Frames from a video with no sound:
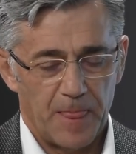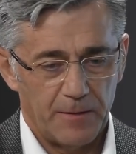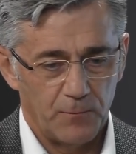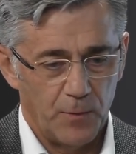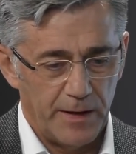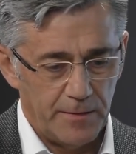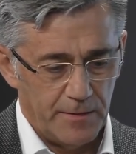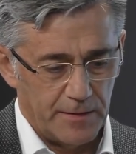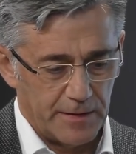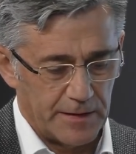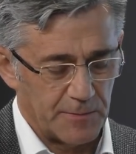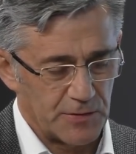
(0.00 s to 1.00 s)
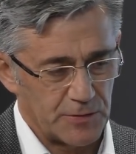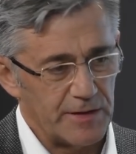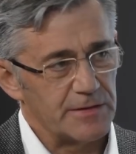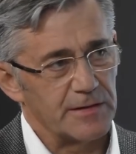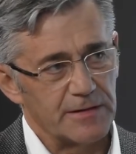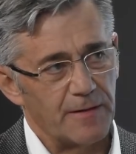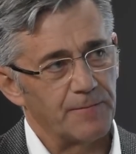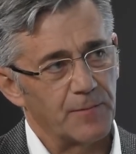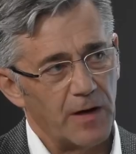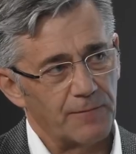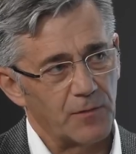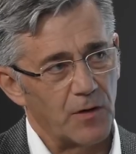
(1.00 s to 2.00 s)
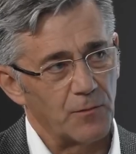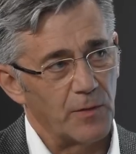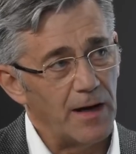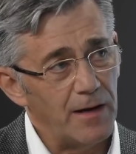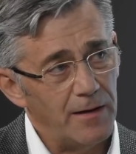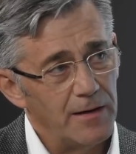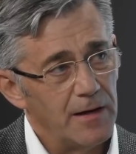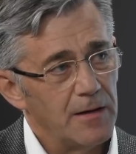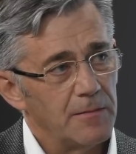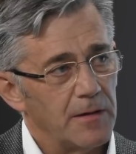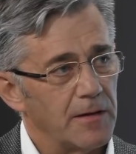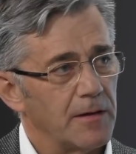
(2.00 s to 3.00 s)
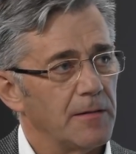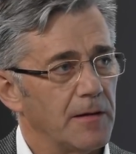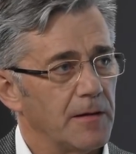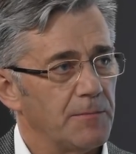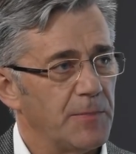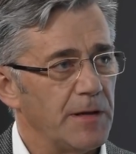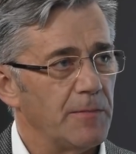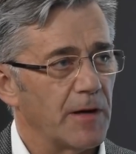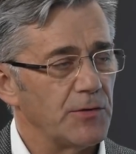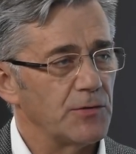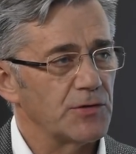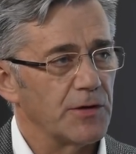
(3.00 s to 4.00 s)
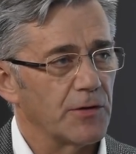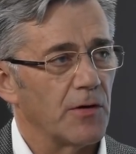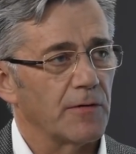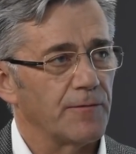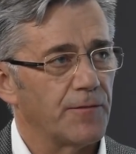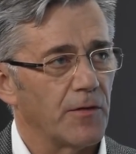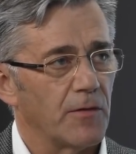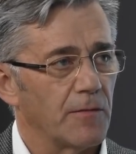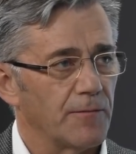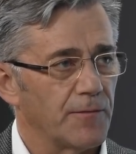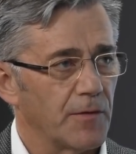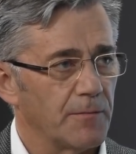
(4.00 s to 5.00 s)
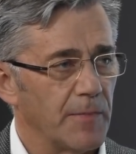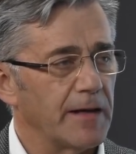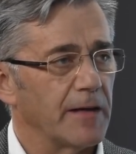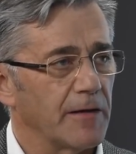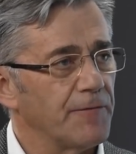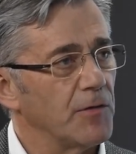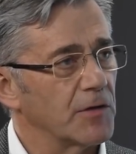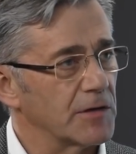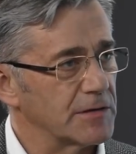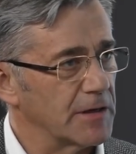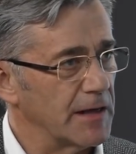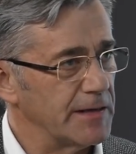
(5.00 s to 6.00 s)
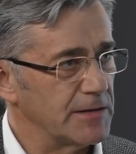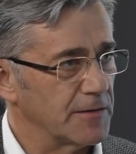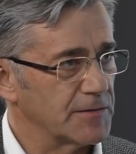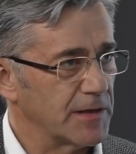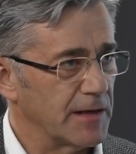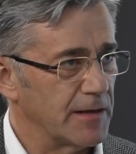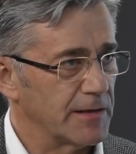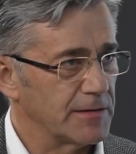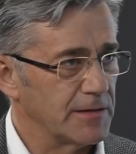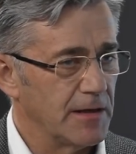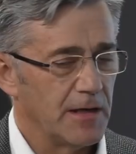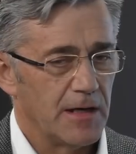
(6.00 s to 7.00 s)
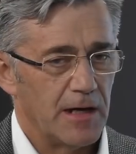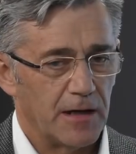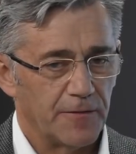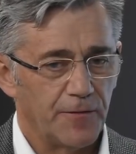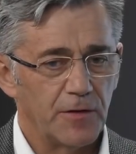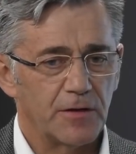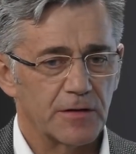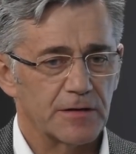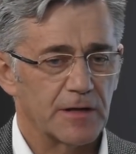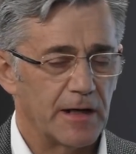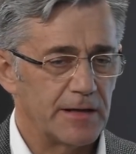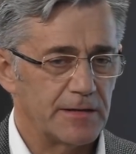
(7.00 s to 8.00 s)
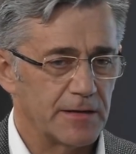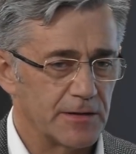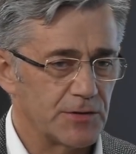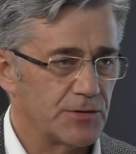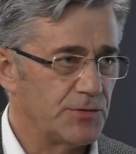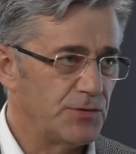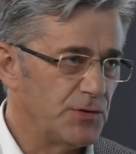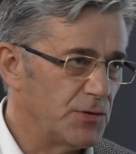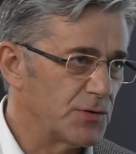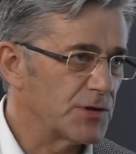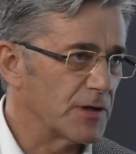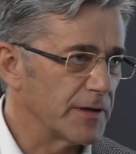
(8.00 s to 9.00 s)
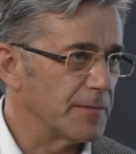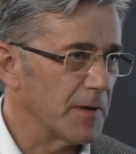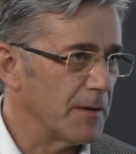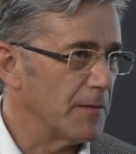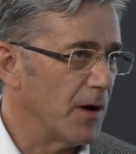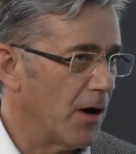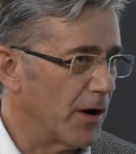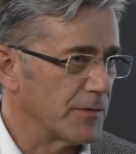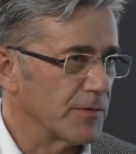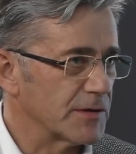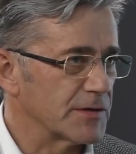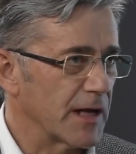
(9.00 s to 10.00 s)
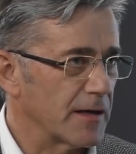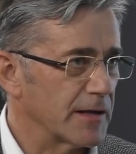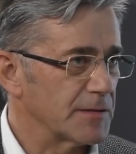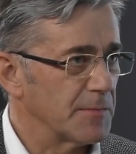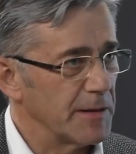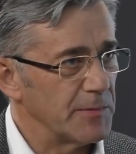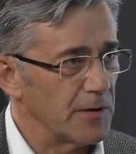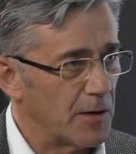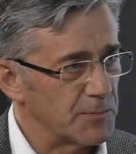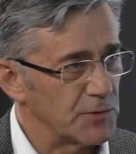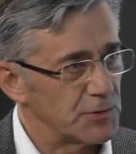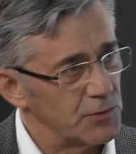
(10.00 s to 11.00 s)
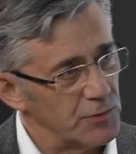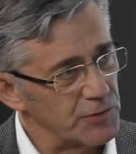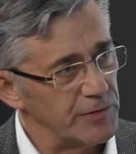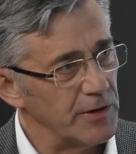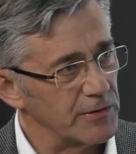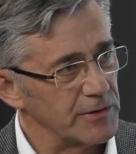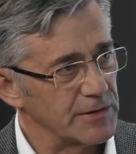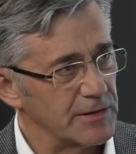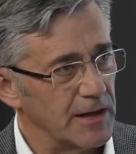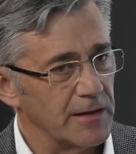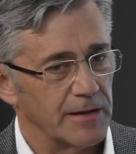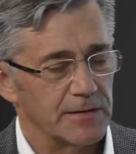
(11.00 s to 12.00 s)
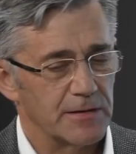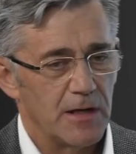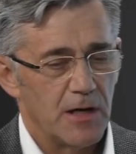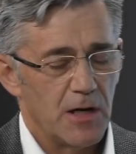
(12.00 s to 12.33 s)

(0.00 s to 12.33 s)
And when the demonstrations have gone well, people are usually going for making a full constellation of satellites. And a full constellation is usually 100 satellites, maybe up to 200 or 300 satellites.